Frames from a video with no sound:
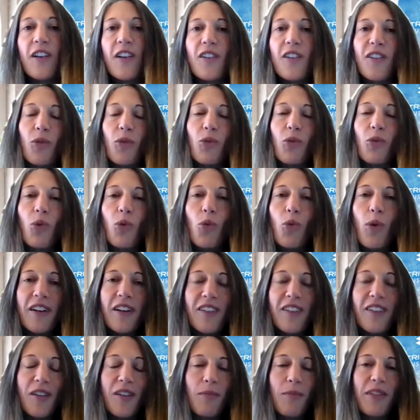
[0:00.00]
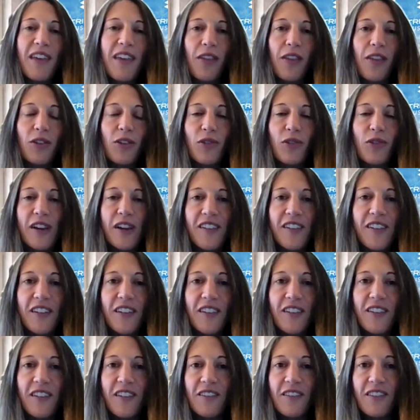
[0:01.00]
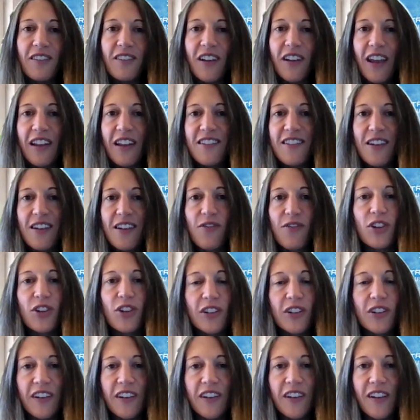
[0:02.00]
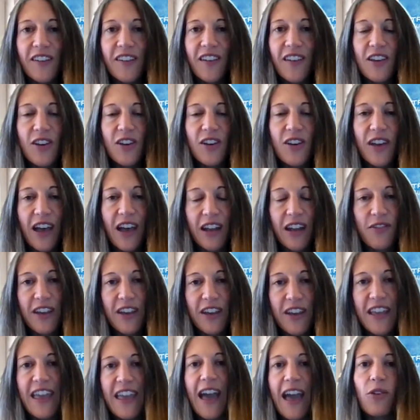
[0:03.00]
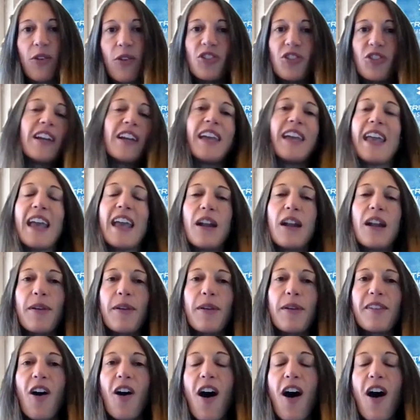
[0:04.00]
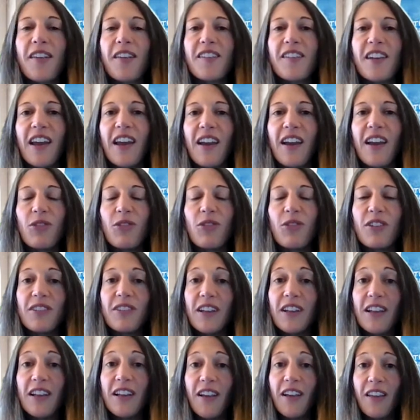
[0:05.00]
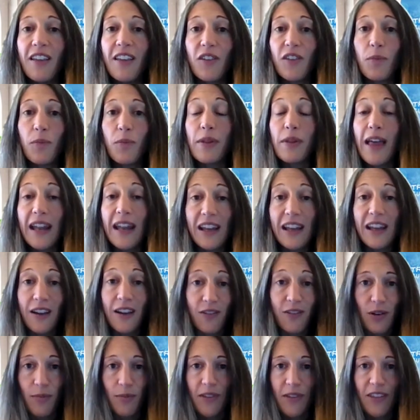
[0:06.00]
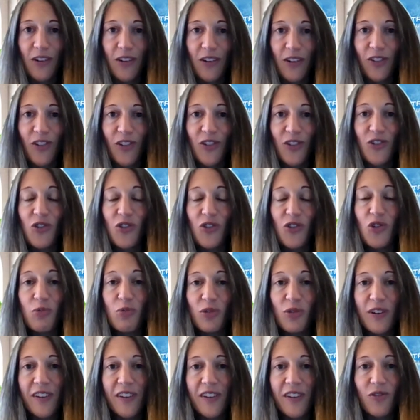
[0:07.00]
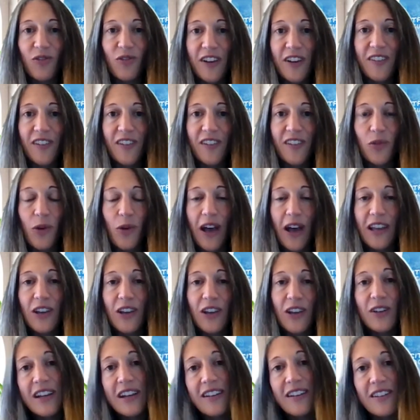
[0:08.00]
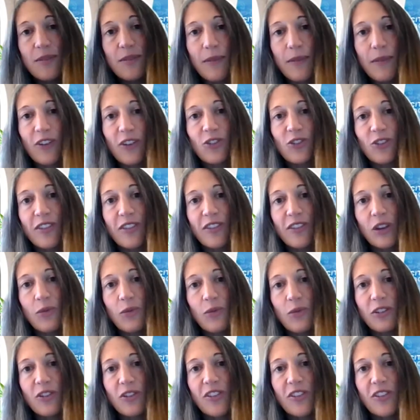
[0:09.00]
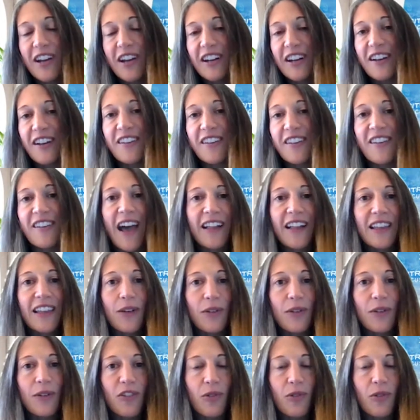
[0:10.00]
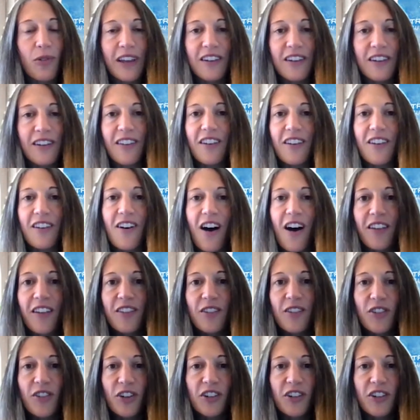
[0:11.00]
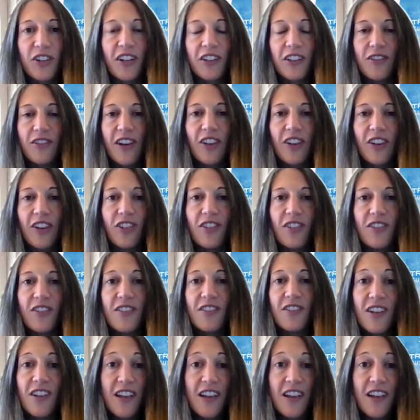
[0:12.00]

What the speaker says: So what are some of the other reasons and difficulties that you kind of encounter in cannabis costing? Well, there's plenty of them, and there's numerous reasons why you need to make sure that you understand exactly what's going into the cost of your cultivation,